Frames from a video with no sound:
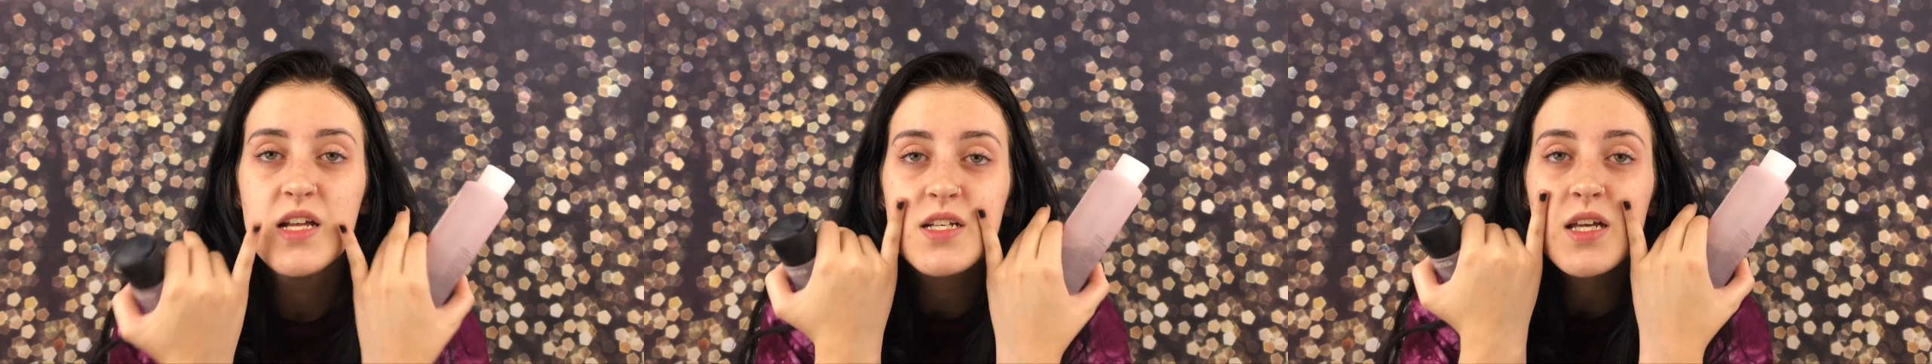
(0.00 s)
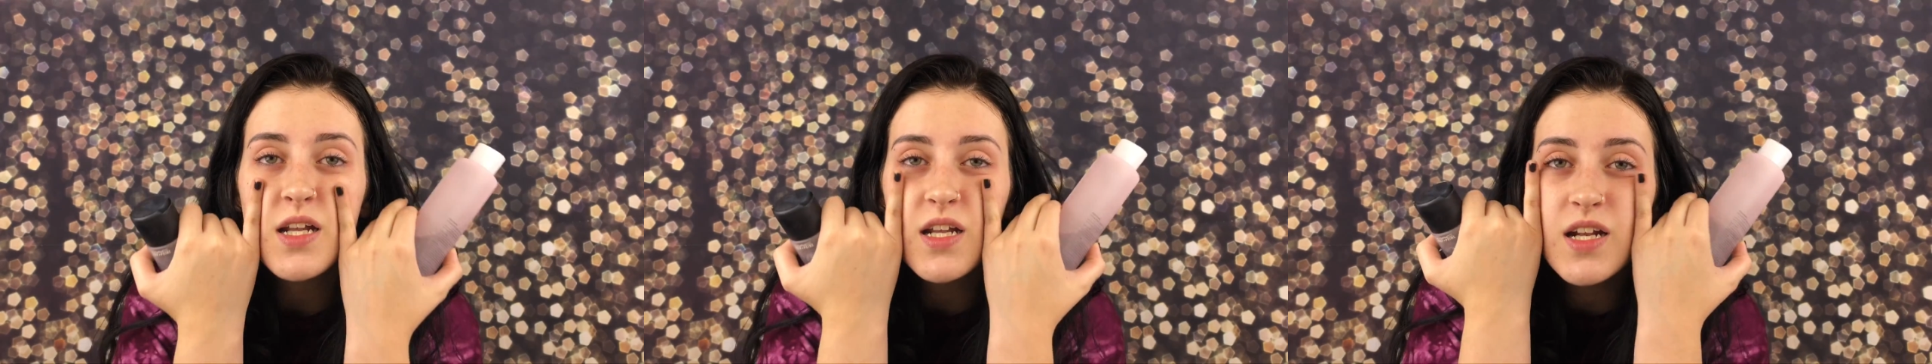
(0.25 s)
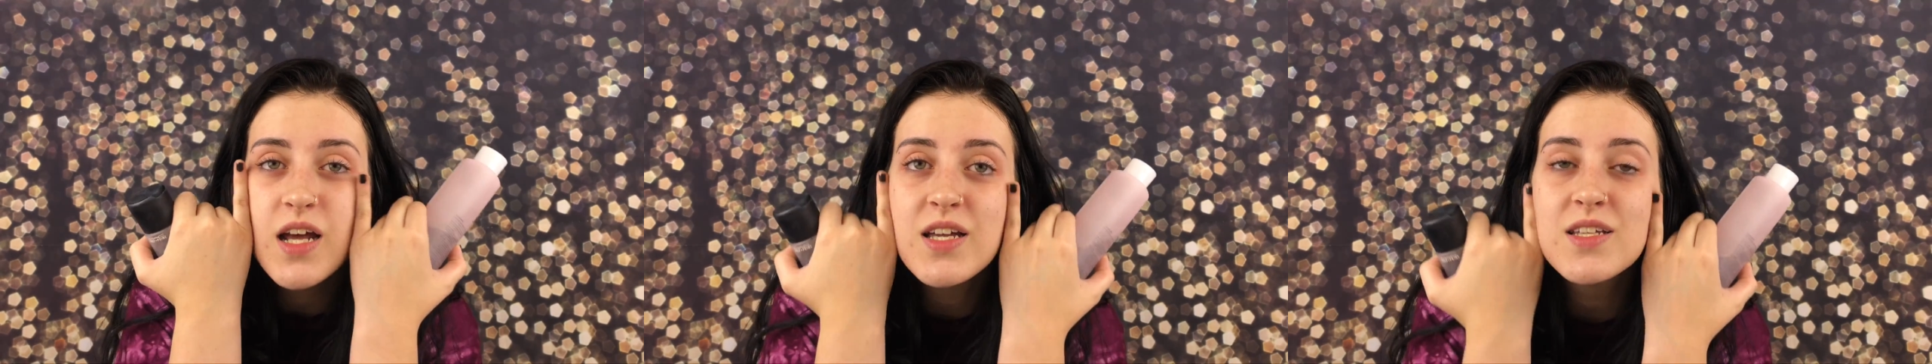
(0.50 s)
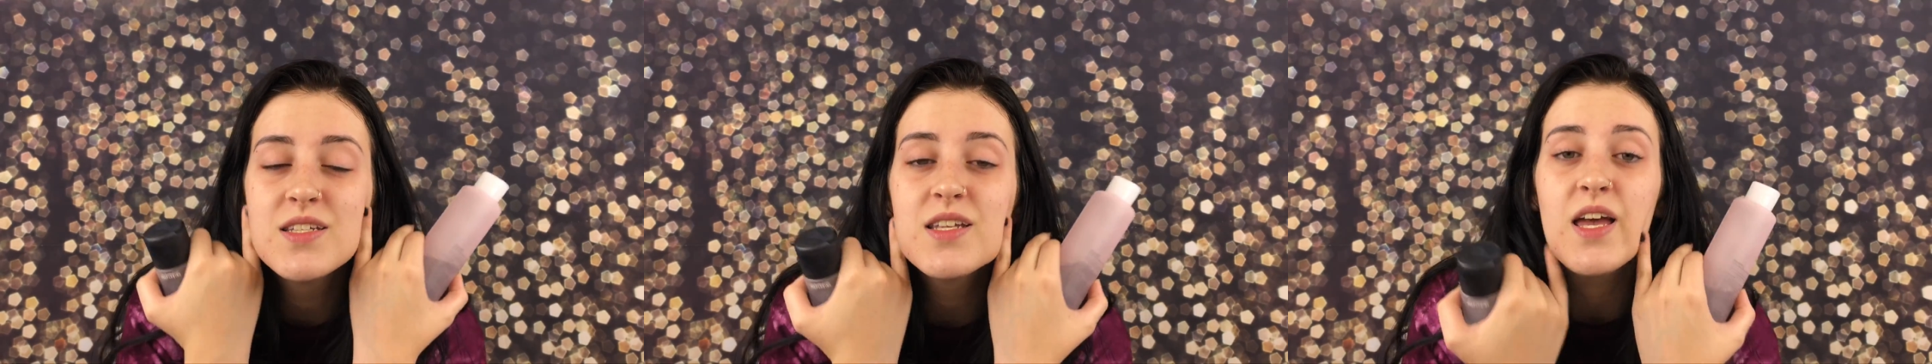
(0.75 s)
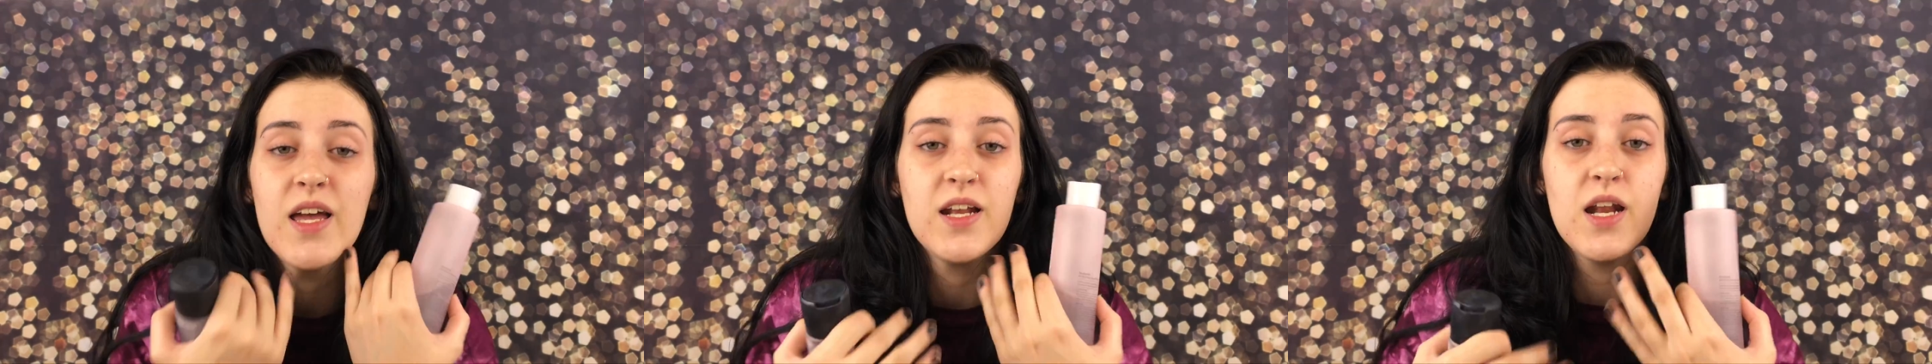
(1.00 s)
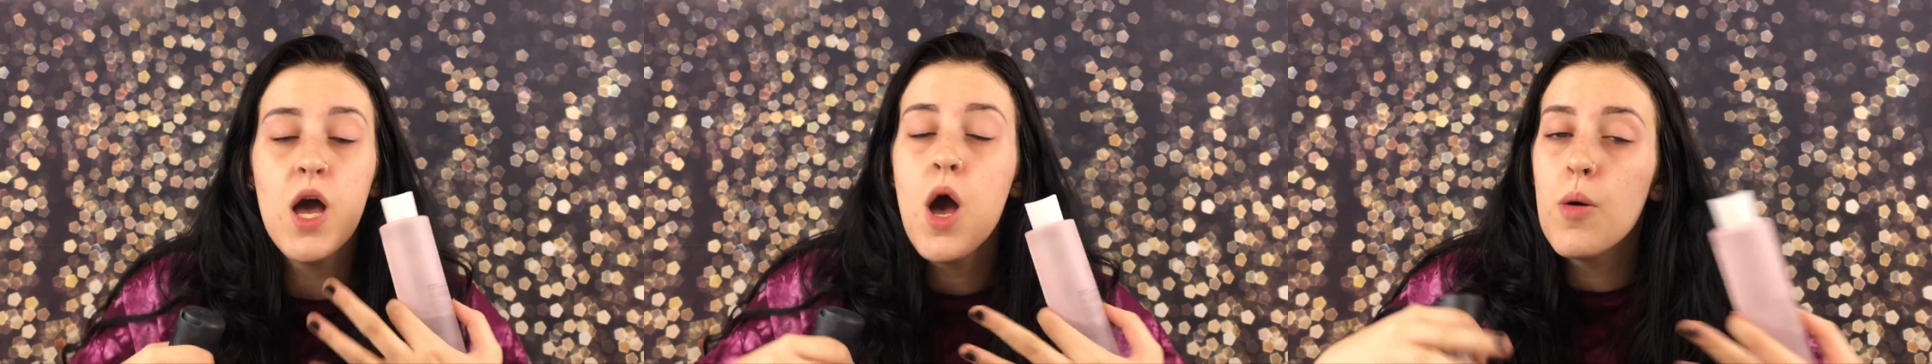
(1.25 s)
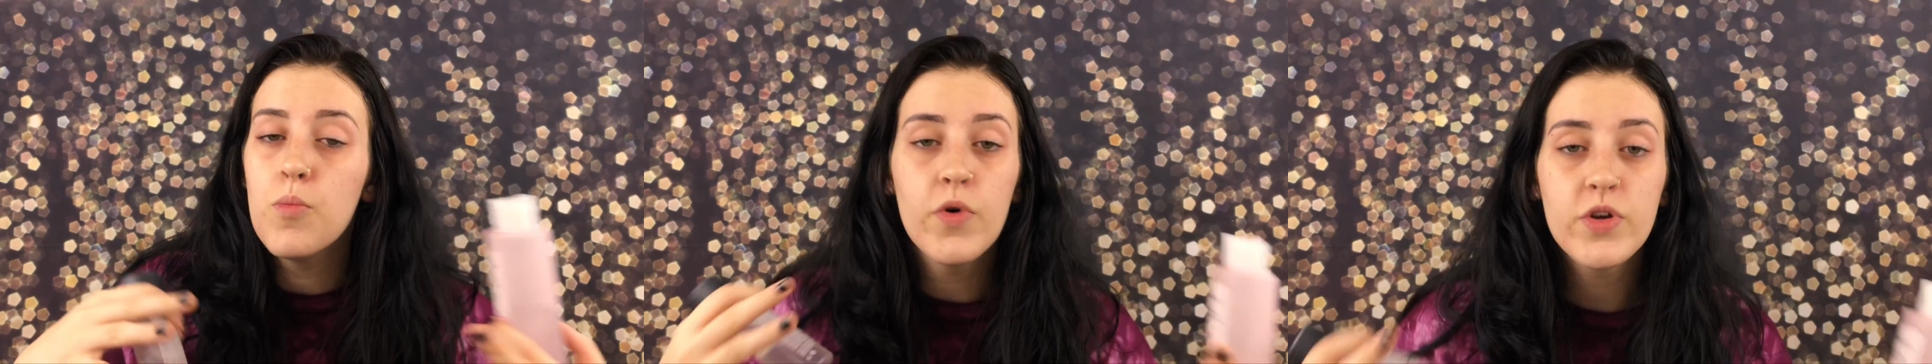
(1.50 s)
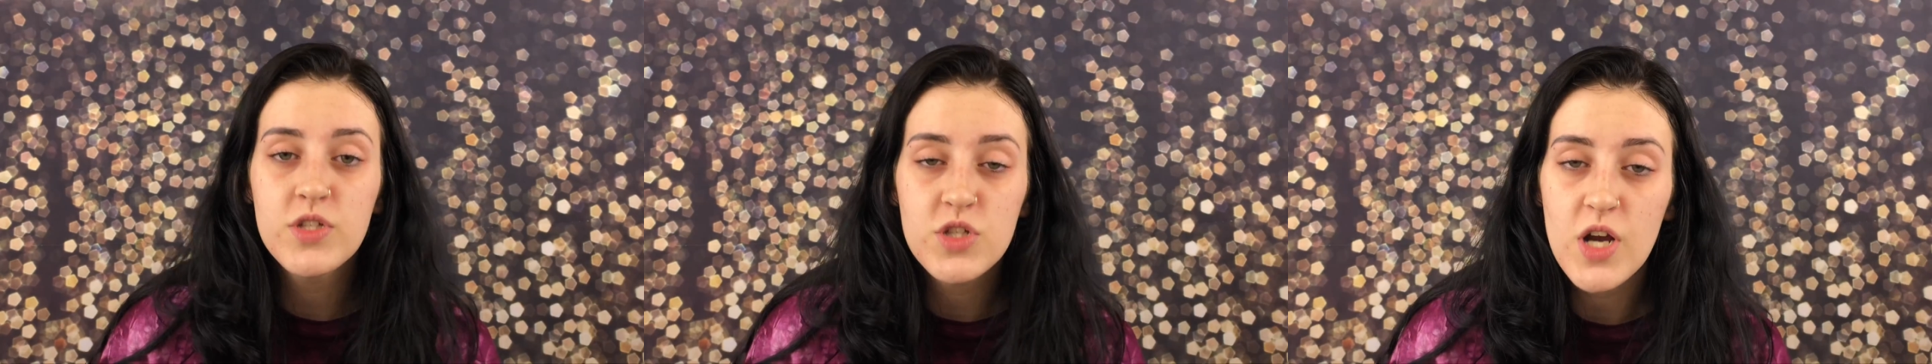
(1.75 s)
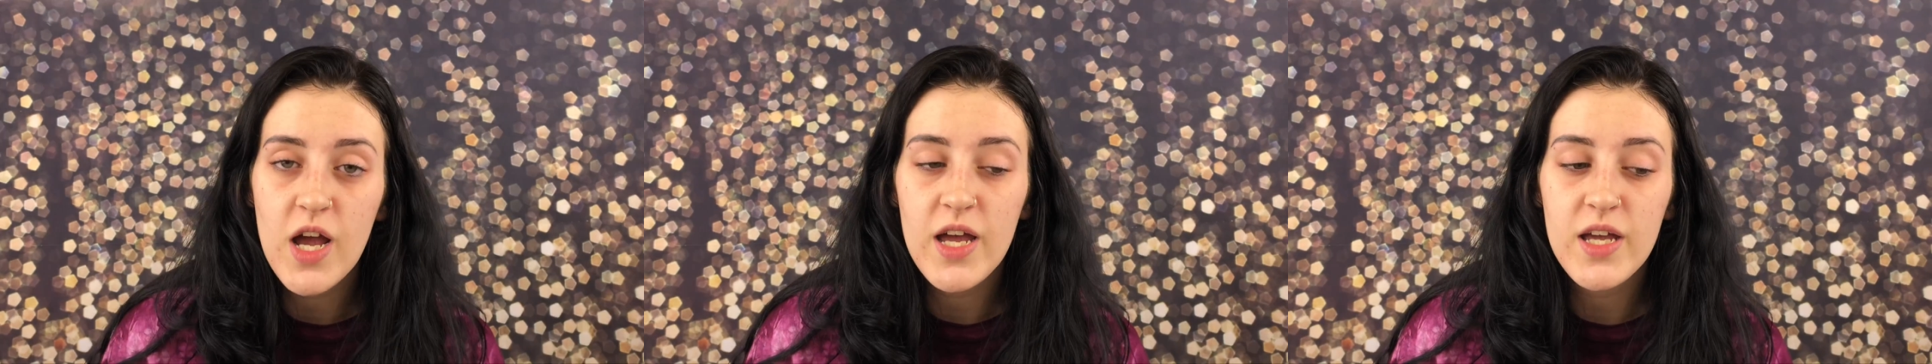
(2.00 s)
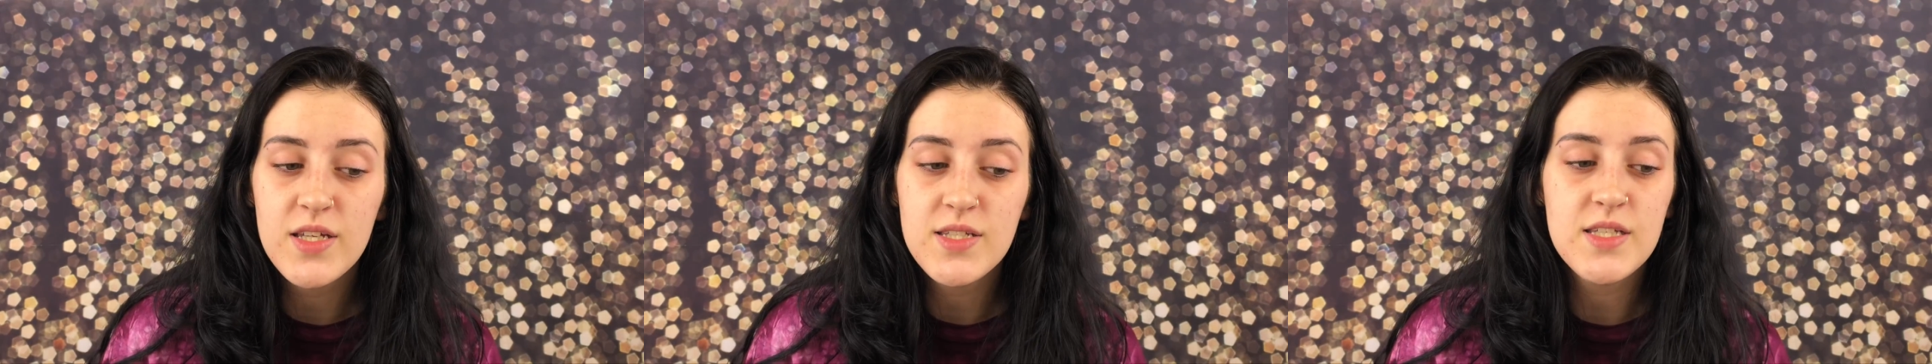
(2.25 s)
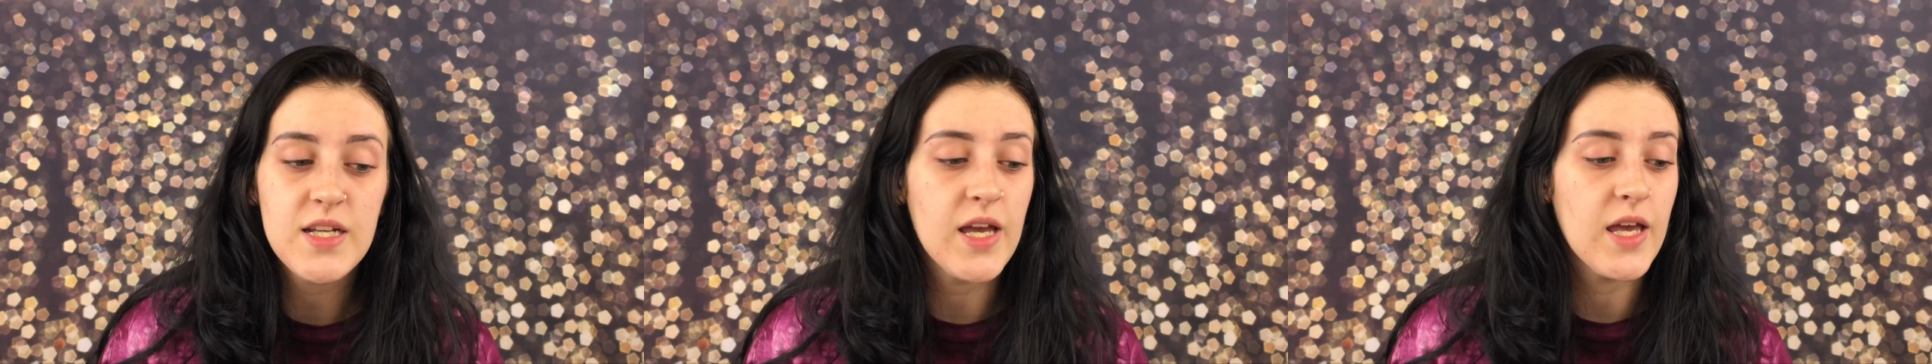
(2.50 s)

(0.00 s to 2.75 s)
to get it nice and moisturized